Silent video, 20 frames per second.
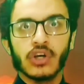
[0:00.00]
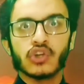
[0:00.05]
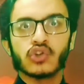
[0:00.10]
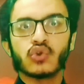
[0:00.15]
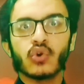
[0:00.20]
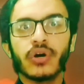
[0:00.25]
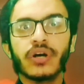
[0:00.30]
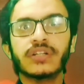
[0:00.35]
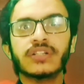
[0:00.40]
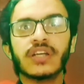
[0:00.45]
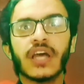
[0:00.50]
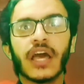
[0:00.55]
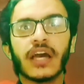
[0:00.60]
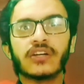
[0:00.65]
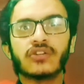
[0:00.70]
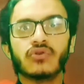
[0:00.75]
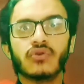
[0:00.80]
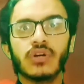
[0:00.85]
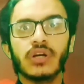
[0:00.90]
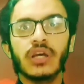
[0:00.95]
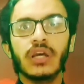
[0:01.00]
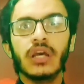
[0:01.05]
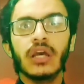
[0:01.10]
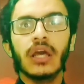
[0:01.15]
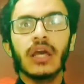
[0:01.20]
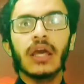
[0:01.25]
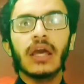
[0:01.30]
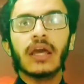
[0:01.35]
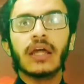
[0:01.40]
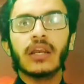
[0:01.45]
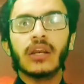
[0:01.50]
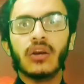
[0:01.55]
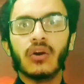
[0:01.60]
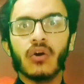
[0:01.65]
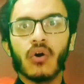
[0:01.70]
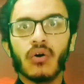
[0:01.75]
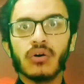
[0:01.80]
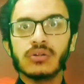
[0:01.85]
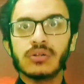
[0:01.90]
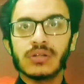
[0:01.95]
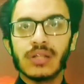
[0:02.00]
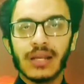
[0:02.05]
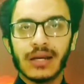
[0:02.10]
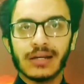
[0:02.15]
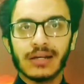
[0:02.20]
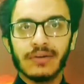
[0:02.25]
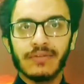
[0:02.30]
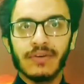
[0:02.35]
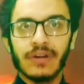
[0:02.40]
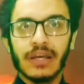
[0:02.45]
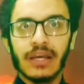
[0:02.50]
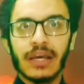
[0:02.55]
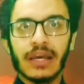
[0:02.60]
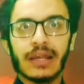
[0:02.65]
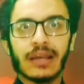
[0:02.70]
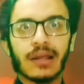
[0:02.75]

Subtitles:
So it's actually non-selectively